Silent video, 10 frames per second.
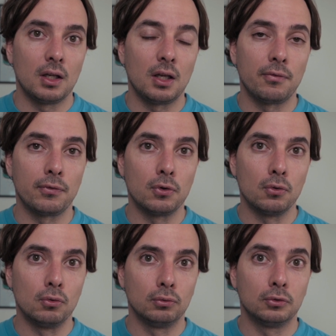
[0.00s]
If
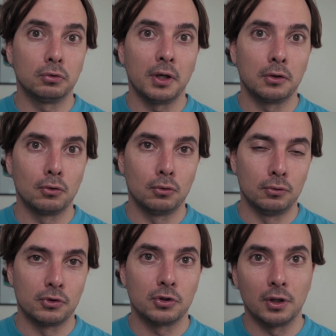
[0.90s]
you try to
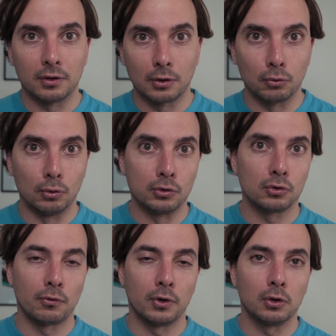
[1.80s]
skirt the rules
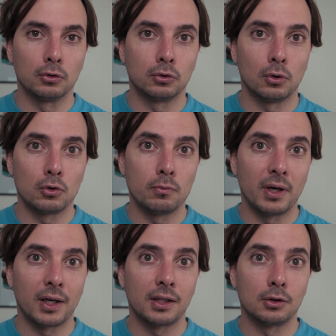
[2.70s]
of rent control, you
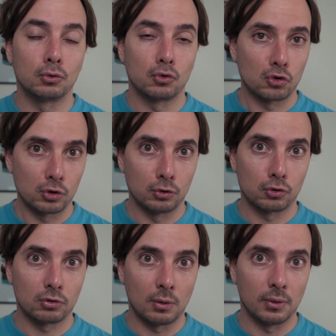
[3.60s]
might get into serious
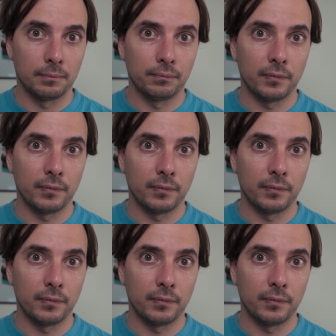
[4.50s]
trouble.